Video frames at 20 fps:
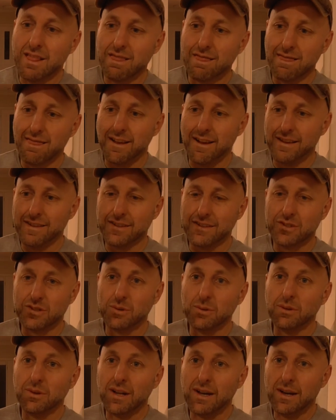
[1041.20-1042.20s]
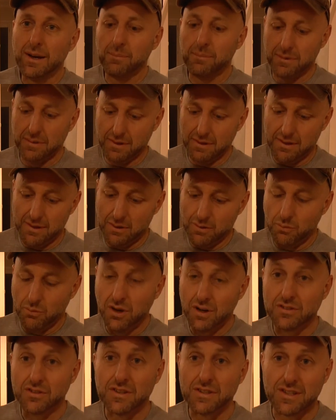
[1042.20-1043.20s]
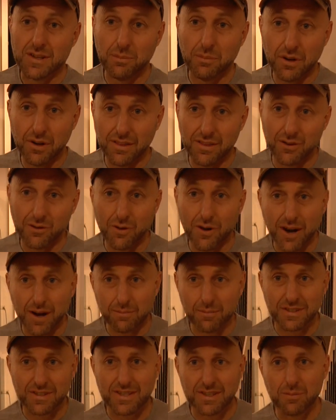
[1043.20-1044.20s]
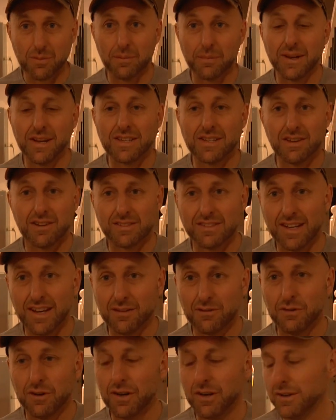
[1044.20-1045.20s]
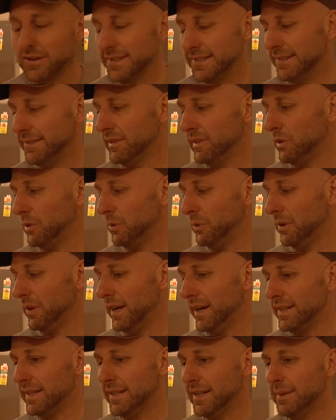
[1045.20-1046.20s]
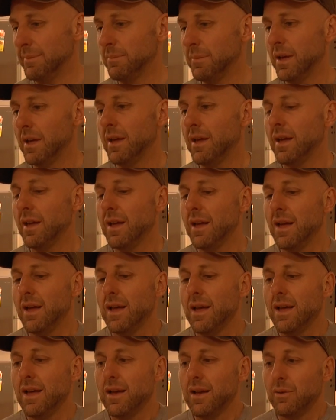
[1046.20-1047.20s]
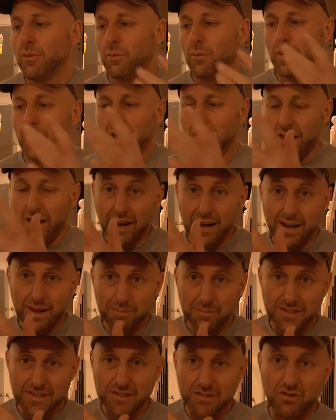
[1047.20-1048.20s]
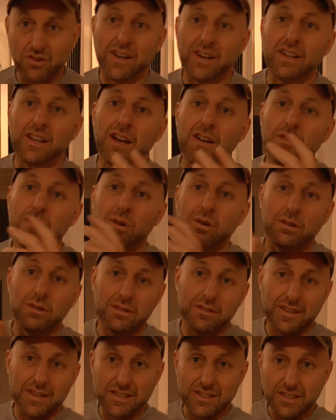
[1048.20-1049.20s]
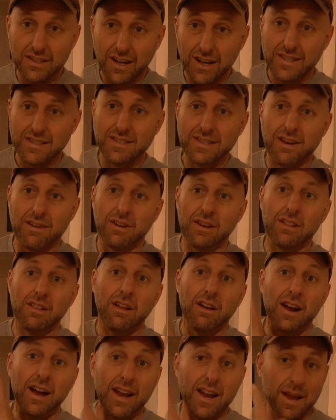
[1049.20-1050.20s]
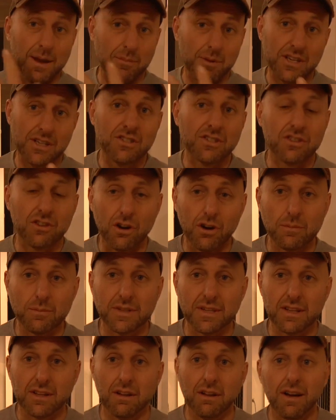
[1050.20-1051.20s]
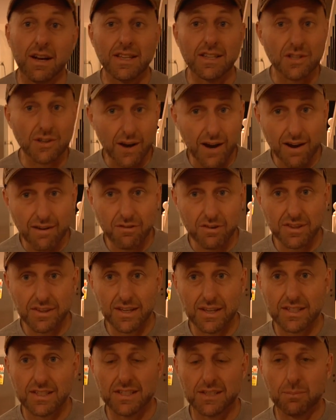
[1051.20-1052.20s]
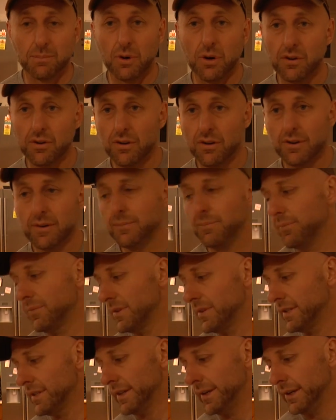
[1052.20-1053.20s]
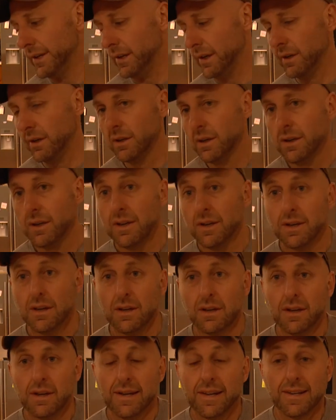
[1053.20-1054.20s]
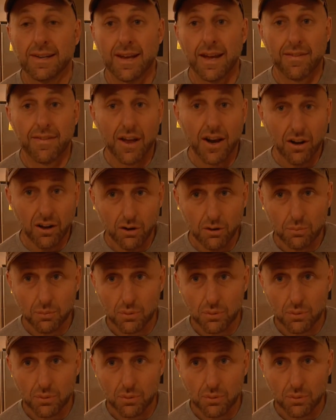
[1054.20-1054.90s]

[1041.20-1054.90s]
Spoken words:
line this all up. What I'll do is I'll put it on the ground because that's probably easier. I'll take photos of it all lined up. When I line up this string level, the sight's now in line and my scope's in line, so everything's spot on. So now that whole